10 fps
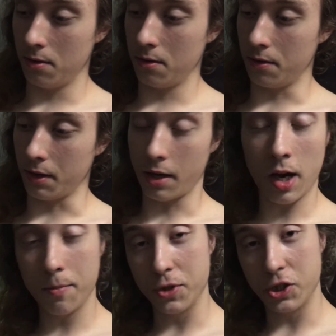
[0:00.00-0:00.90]
the
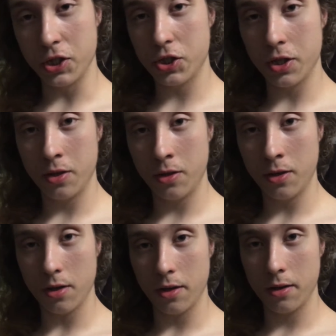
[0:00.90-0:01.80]
composition
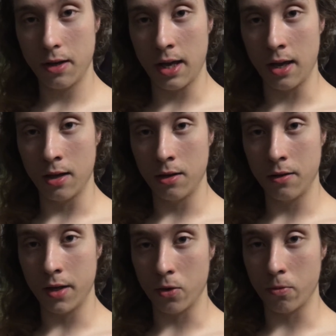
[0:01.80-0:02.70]
and
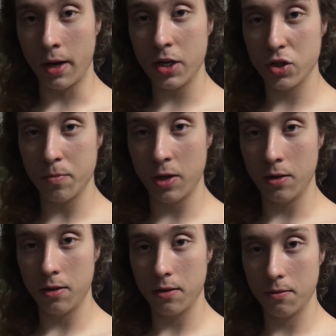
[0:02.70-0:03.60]
the
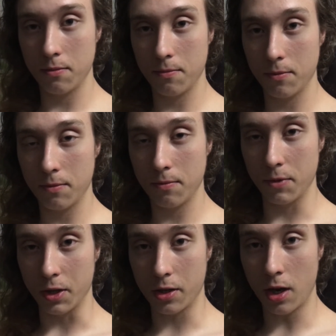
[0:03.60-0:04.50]
arrangement,
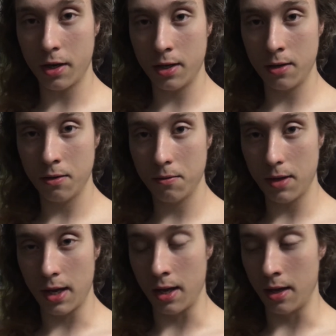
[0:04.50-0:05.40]
the cutting
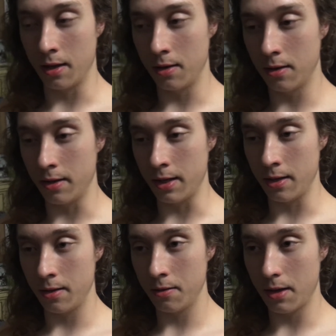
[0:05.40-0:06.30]
and
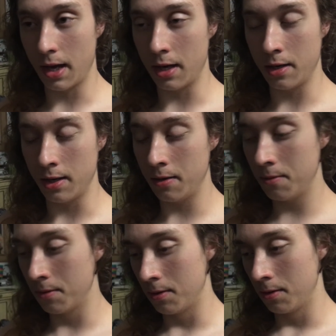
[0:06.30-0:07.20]
the editing
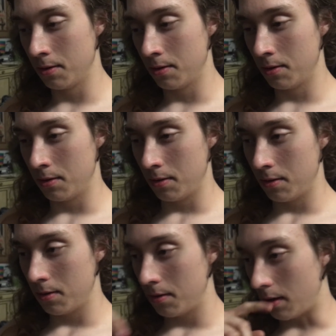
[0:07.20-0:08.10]

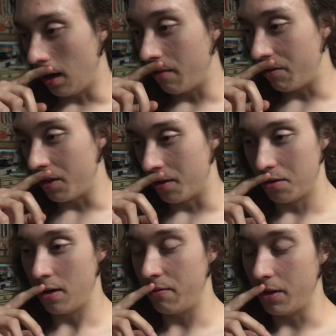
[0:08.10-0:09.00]
of the
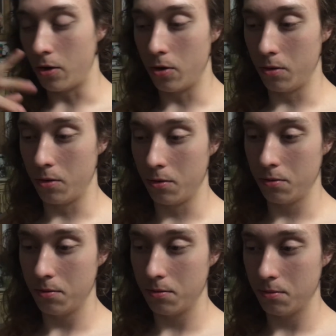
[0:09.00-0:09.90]
whole,
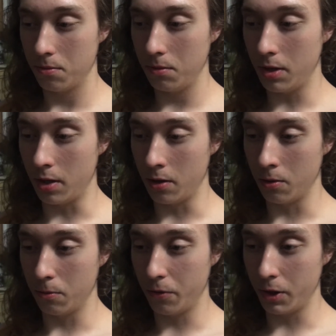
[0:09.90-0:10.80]

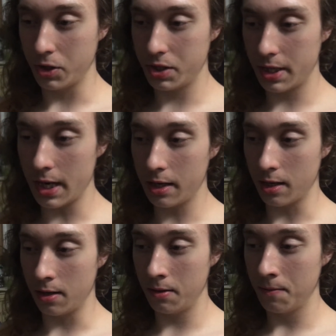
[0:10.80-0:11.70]
footage
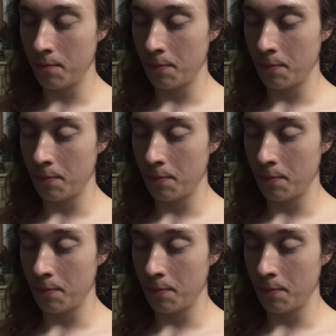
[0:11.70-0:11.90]
taken,